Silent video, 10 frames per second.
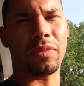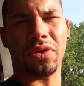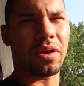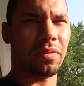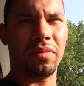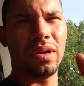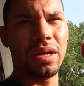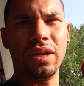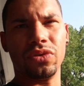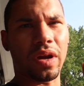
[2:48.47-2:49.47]
We're thinking,
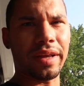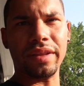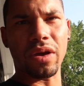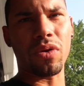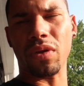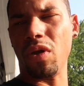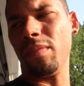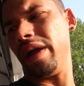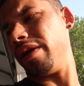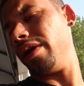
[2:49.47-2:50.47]
trying to get to
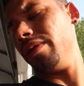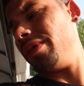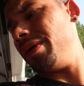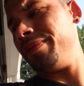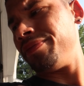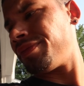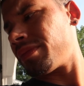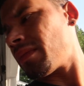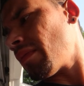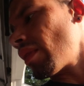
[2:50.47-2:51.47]
Oklahoma area, but
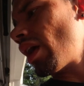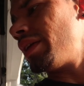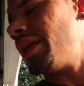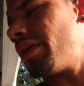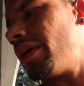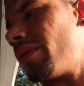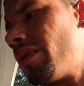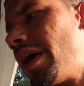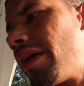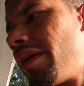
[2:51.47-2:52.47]
that's either here nor
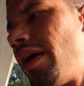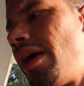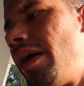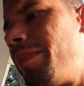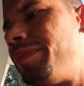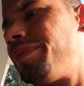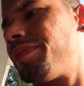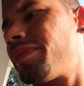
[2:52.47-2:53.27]
there. Um,